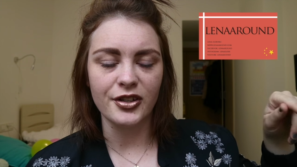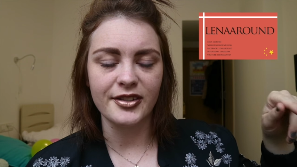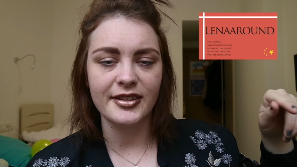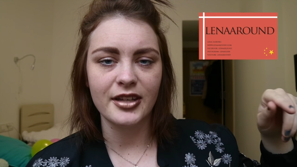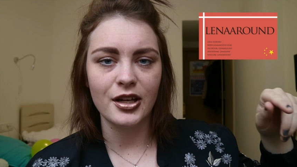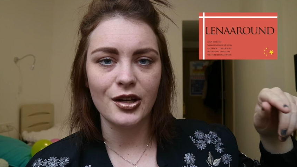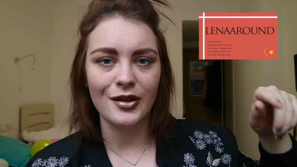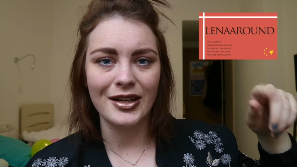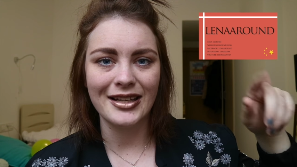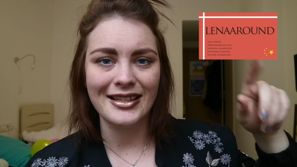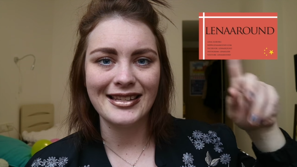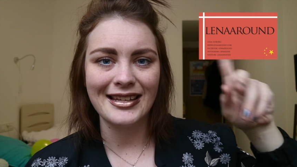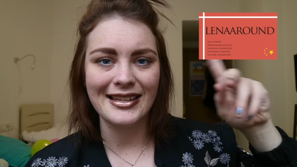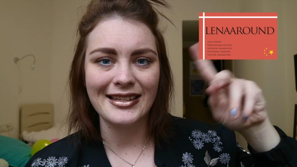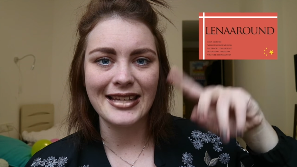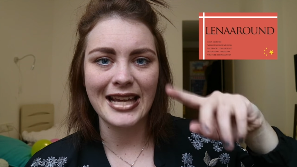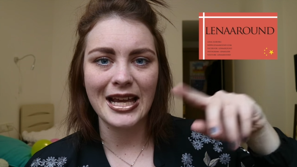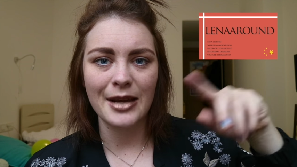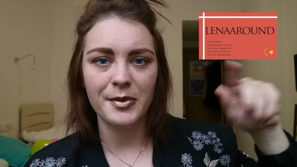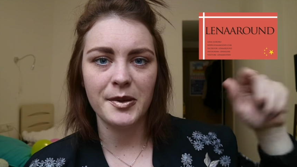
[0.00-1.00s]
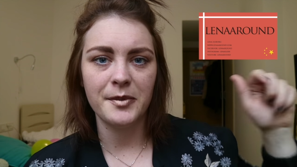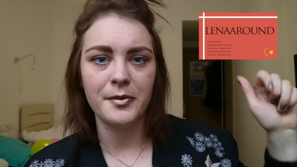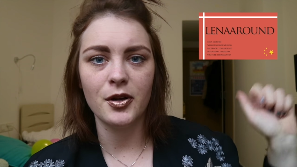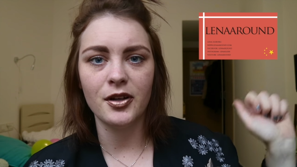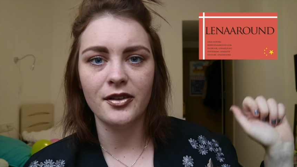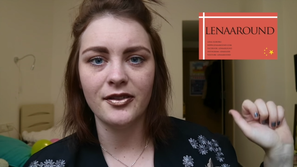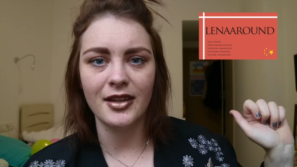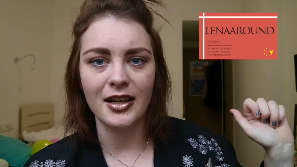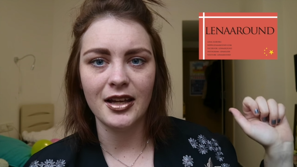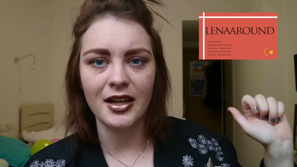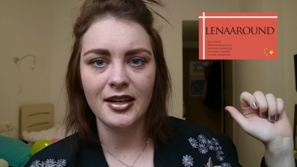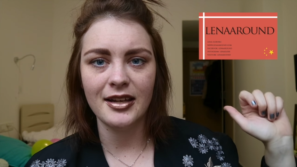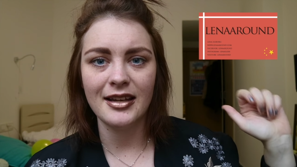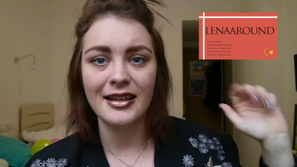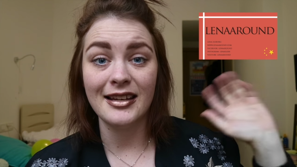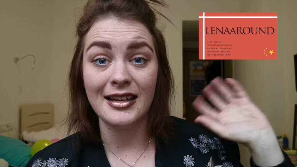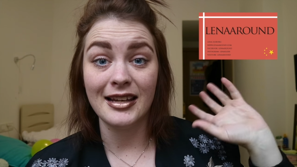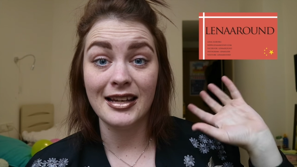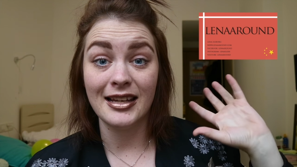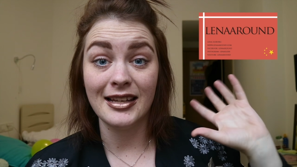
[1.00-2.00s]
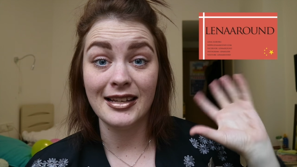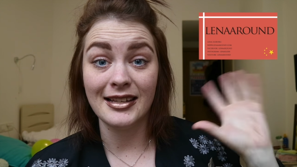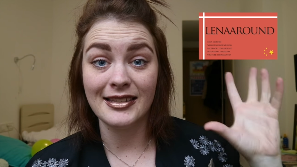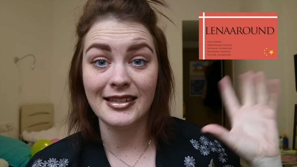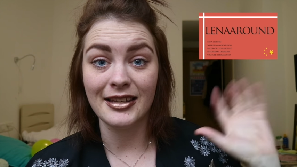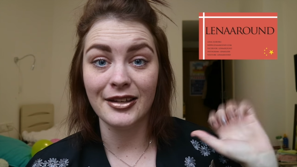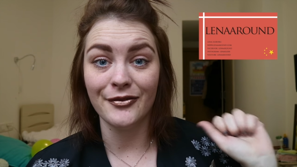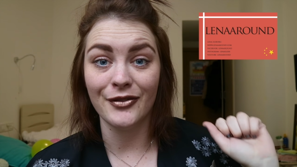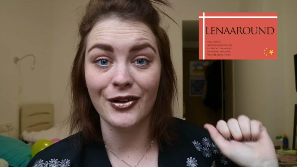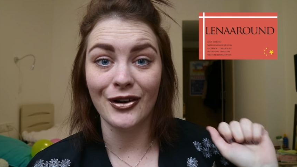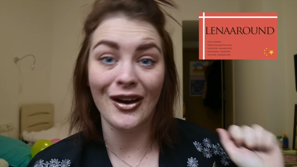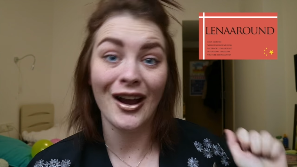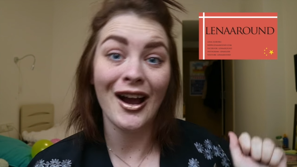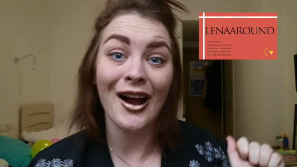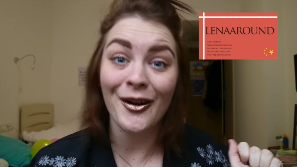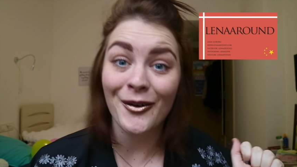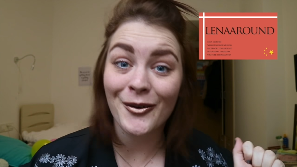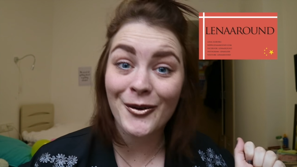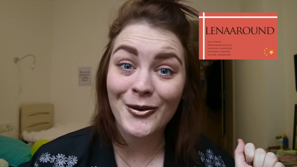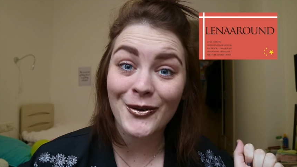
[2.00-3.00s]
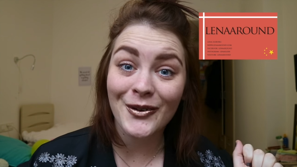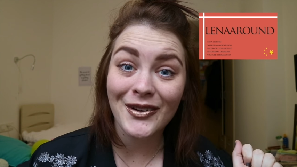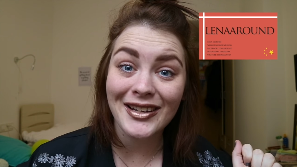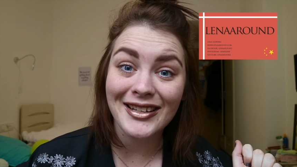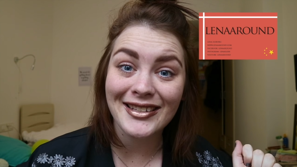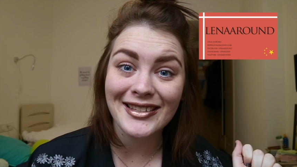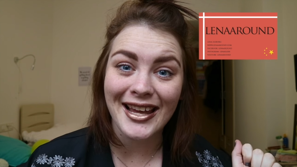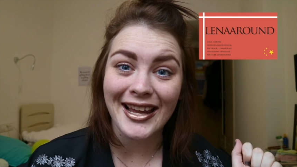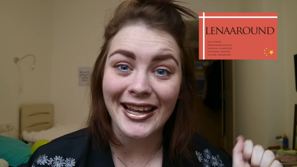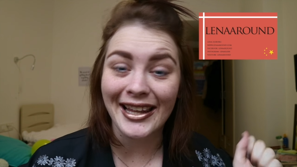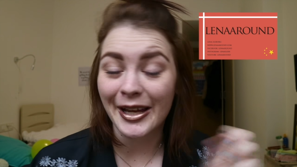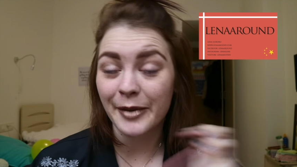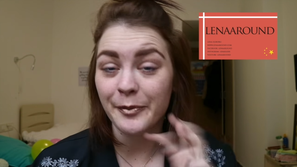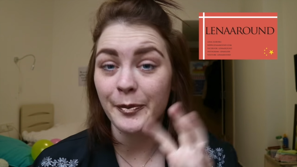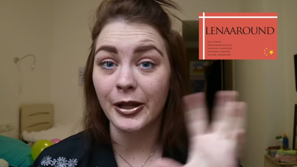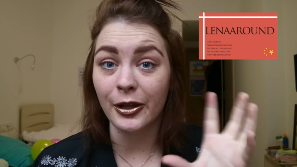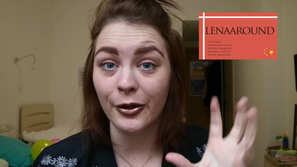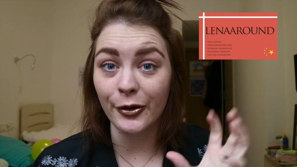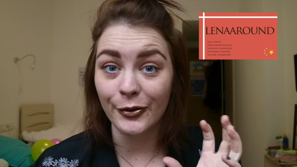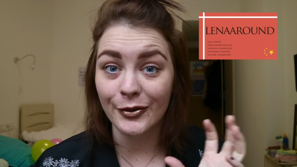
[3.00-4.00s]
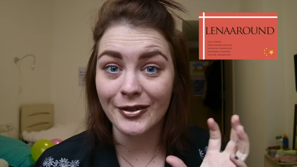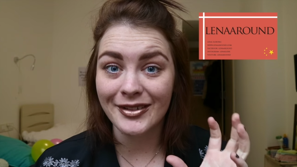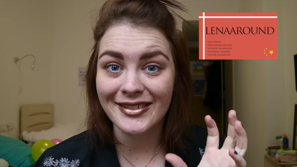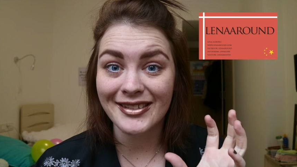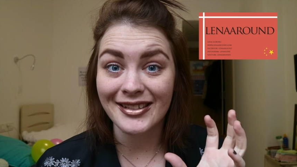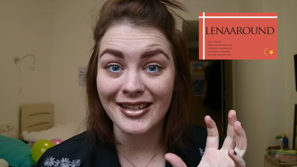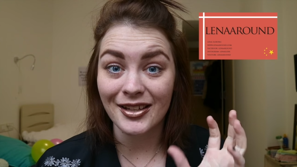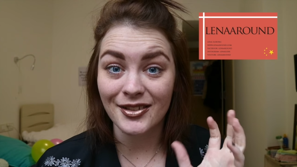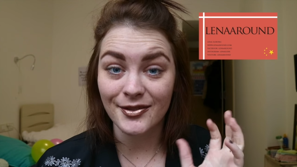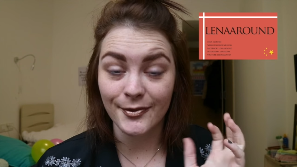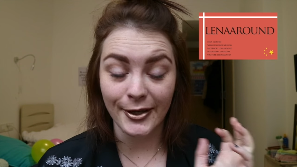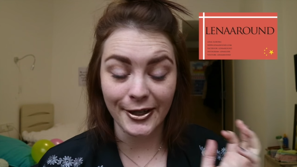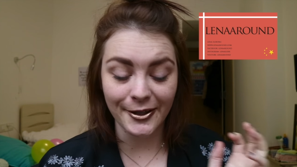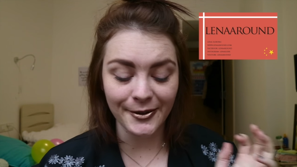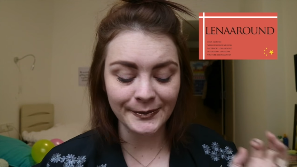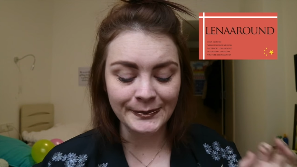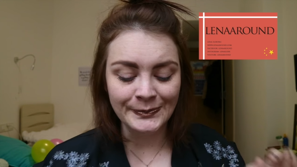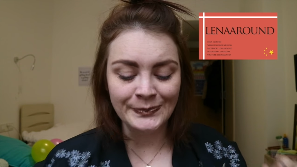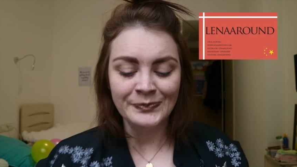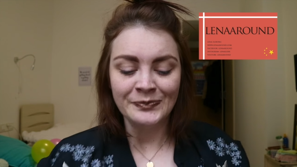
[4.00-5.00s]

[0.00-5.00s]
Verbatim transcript: So it says happy birthday in silver. How cool is that? Like balloons as well.